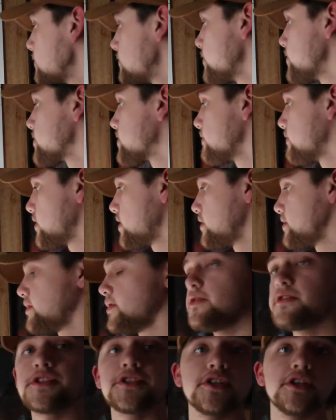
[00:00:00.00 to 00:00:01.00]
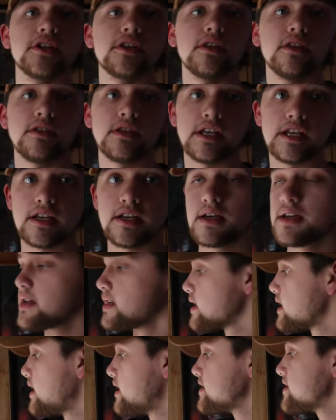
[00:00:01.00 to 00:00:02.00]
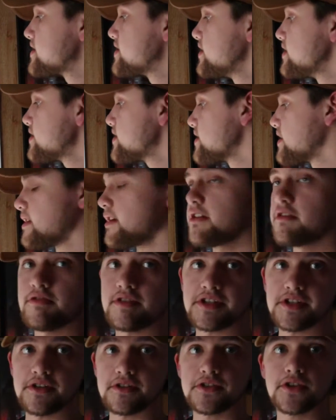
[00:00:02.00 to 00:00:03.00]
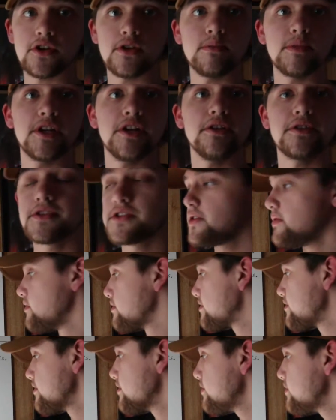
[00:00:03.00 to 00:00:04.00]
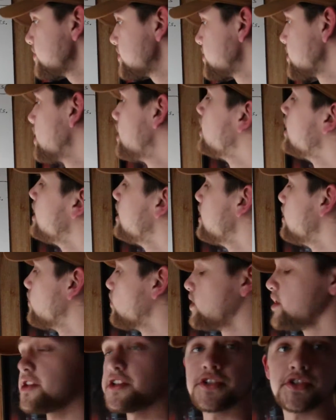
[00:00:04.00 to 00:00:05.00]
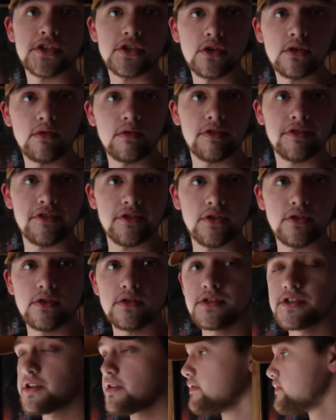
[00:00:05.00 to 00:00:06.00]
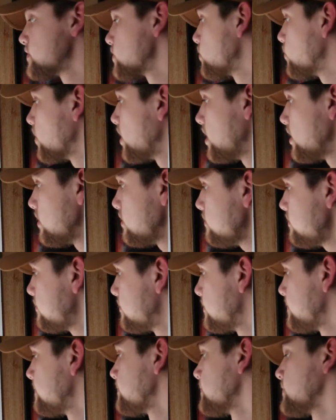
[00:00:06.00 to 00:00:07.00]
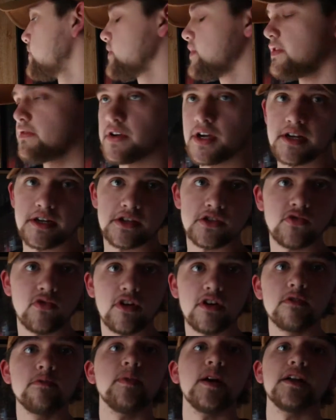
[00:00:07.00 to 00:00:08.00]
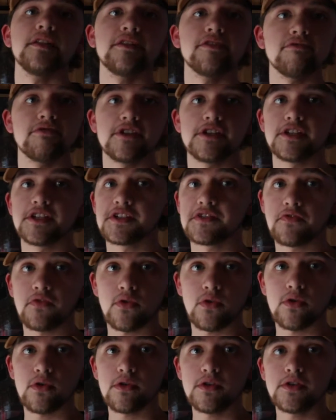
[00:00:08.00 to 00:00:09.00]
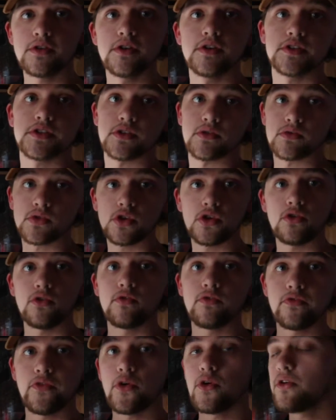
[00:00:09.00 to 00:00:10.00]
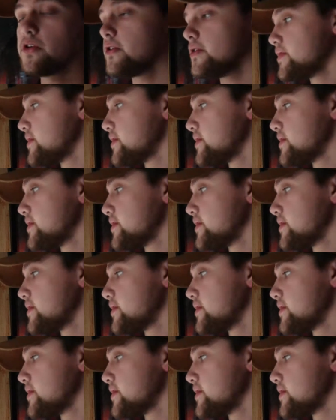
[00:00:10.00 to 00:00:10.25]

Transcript: first of all, noticing the constants in our original term here, 2/3. What is 2/3 of 12? Dividing 12 by 3 is 4, so 2/4